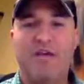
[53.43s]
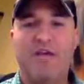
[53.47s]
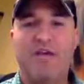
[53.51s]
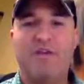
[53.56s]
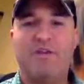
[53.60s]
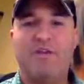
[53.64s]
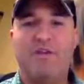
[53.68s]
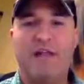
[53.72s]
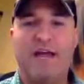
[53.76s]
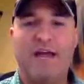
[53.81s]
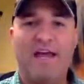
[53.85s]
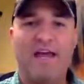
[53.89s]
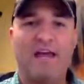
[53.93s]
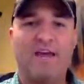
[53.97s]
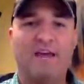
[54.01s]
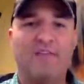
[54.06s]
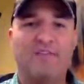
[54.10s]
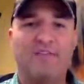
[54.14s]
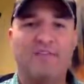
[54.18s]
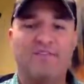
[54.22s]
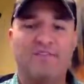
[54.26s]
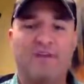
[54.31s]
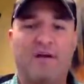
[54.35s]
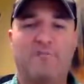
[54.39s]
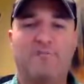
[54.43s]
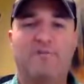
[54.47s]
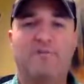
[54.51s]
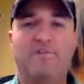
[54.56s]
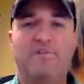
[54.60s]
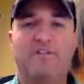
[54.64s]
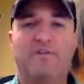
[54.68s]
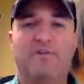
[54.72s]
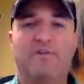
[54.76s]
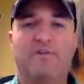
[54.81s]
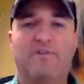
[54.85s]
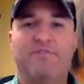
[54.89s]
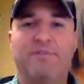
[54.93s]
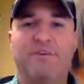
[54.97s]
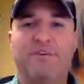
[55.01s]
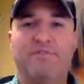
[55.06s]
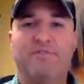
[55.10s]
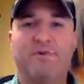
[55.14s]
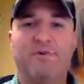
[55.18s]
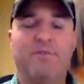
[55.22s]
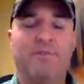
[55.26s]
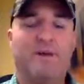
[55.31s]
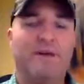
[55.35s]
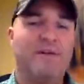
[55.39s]
Okay, like the Software Secrets
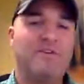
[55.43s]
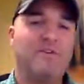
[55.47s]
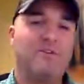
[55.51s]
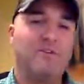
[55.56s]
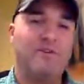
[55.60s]
Facebook page.